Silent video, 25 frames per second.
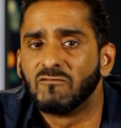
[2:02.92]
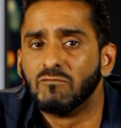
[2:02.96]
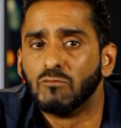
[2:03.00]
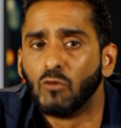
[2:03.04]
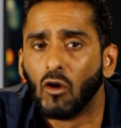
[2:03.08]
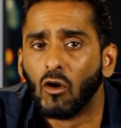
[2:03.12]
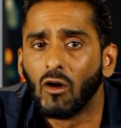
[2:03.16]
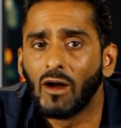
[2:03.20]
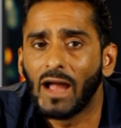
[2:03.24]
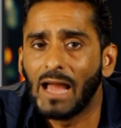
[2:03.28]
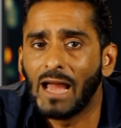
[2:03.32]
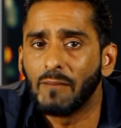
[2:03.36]
have
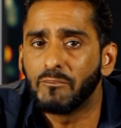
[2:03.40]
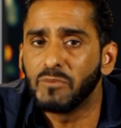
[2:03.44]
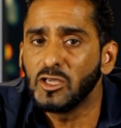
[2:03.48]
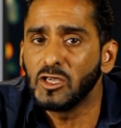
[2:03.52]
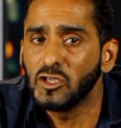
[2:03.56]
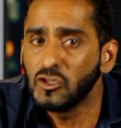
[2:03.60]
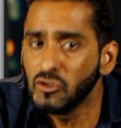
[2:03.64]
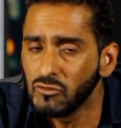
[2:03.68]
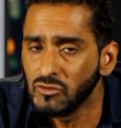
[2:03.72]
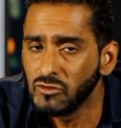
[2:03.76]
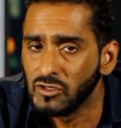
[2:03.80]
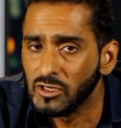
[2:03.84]
more
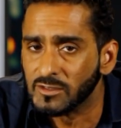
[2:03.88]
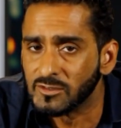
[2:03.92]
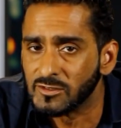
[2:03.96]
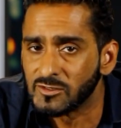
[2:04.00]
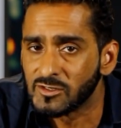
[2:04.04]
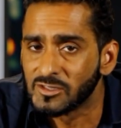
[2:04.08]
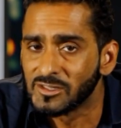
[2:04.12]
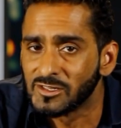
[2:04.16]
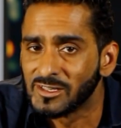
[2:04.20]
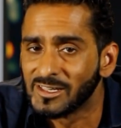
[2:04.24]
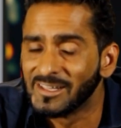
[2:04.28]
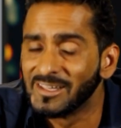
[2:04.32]
happy
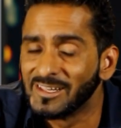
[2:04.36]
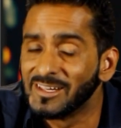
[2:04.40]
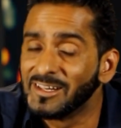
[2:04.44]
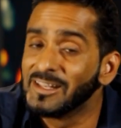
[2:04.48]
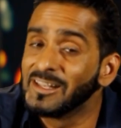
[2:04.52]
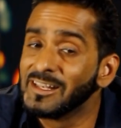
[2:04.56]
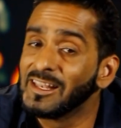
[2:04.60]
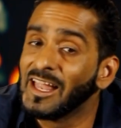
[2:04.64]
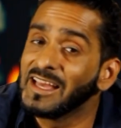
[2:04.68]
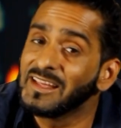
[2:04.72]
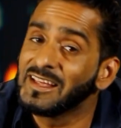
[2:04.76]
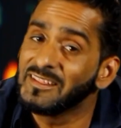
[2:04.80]
unions
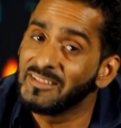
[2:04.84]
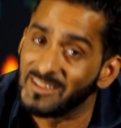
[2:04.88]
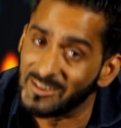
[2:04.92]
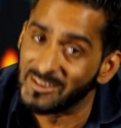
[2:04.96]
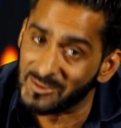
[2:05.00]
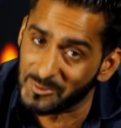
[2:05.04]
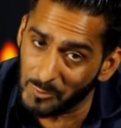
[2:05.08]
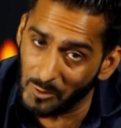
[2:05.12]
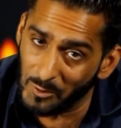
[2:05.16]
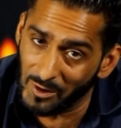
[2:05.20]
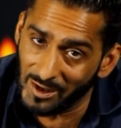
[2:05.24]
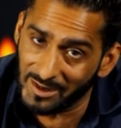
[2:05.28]
like
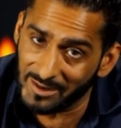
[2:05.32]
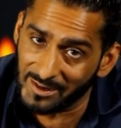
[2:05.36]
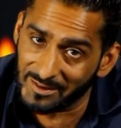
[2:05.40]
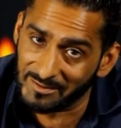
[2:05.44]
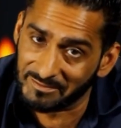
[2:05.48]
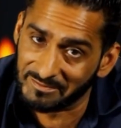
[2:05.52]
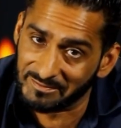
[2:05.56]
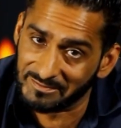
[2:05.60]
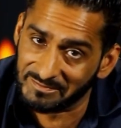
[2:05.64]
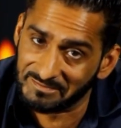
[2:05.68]
this one.